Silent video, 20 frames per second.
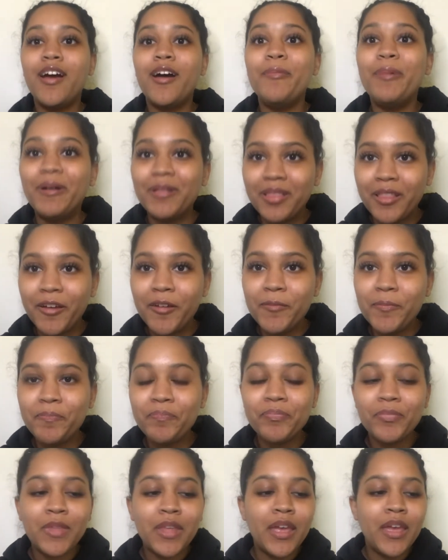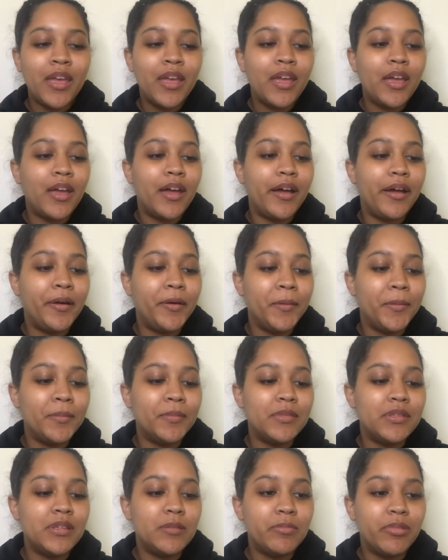them,
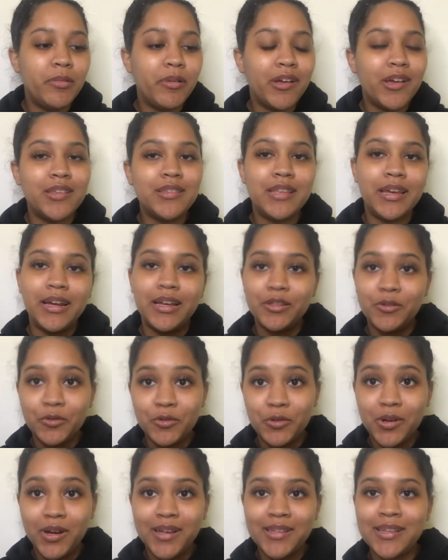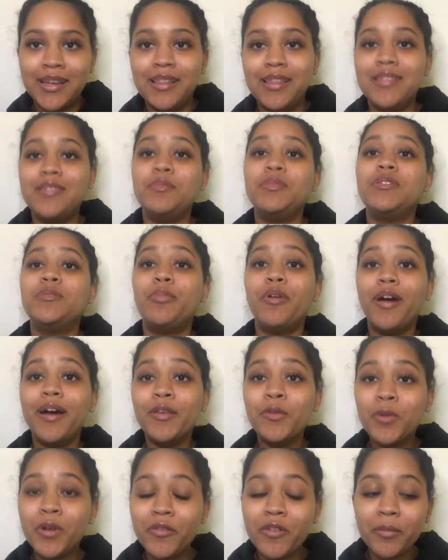simply because, like I told you guys, I like to be surprised when I
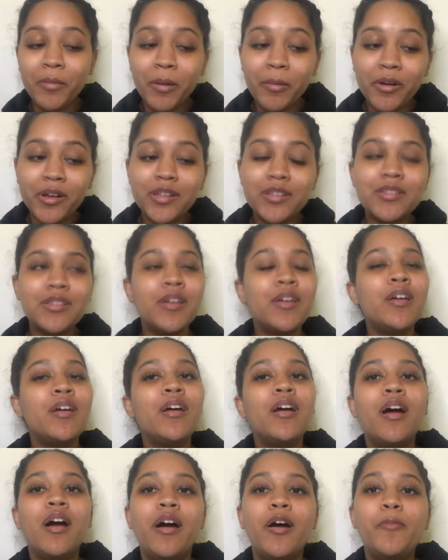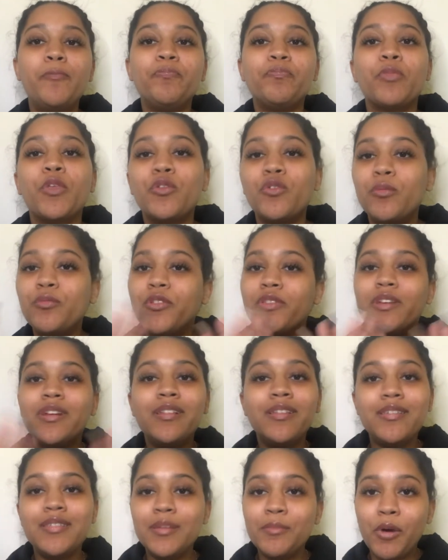read my books. So I'm just going to list
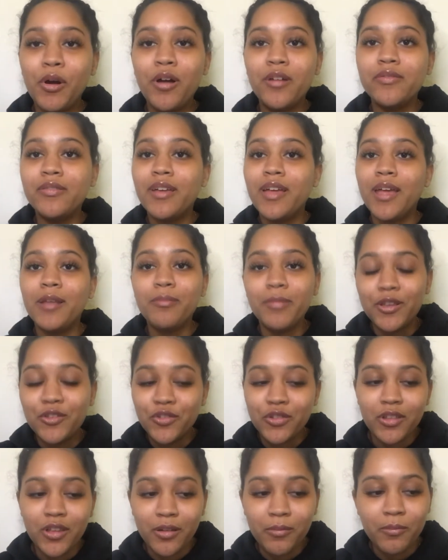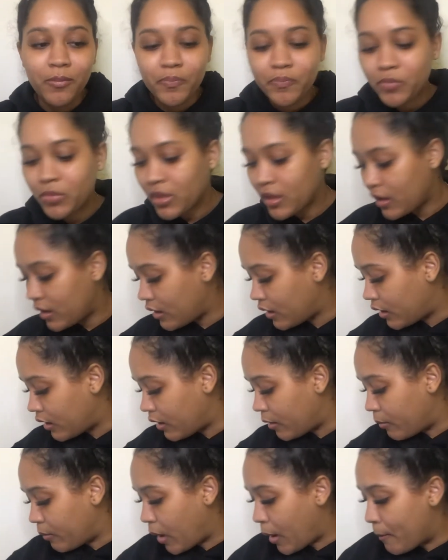them off and mention them.
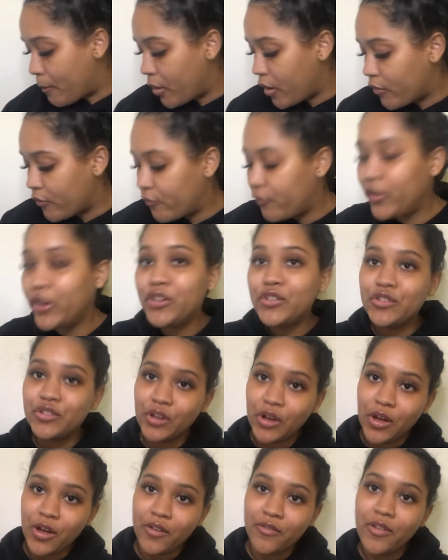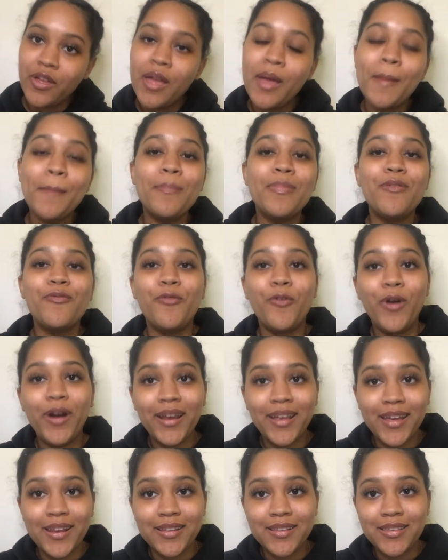But first off, before I get
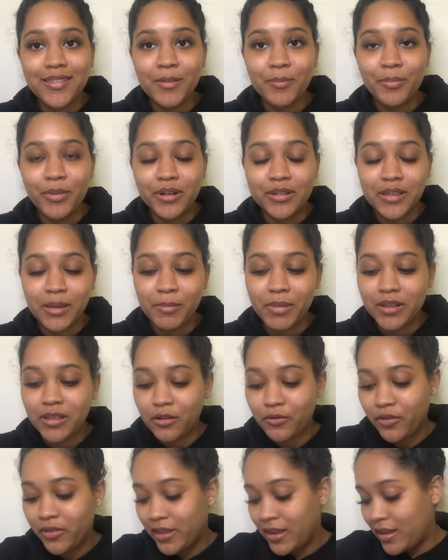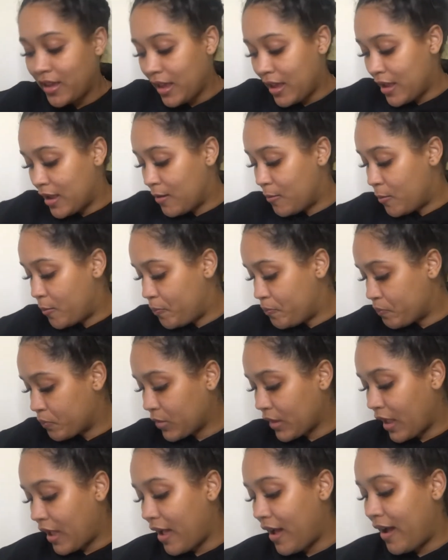into the books I picked out for the game,
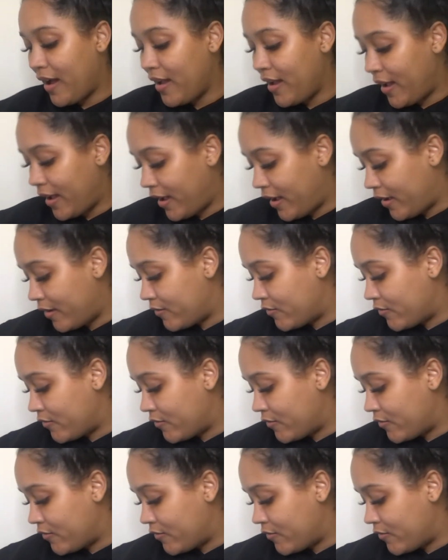I have